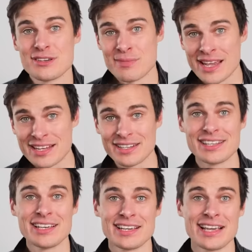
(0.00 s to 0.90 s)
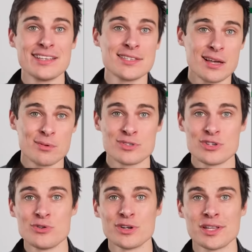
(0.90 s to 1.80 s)
immediately. Again, some
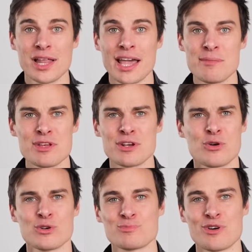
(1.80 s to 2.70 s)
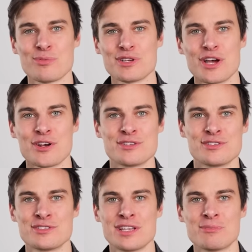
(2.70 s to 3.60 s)
obscure claim that it caused property owners
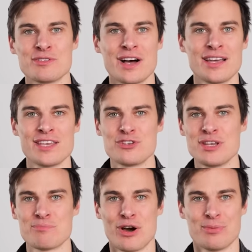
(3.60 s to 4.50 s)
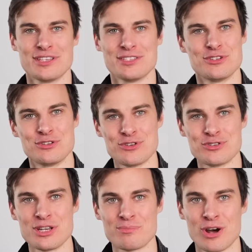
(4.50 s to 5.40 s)
to subdivide their shit properties into two
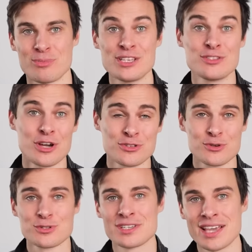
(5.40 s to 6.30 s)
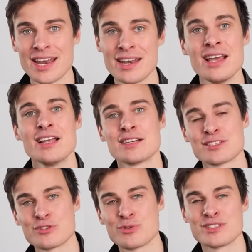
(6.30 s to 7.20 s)
shit properties. No source again.
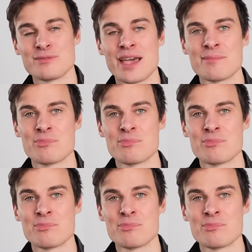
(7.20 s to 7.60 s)
Doesn't address the main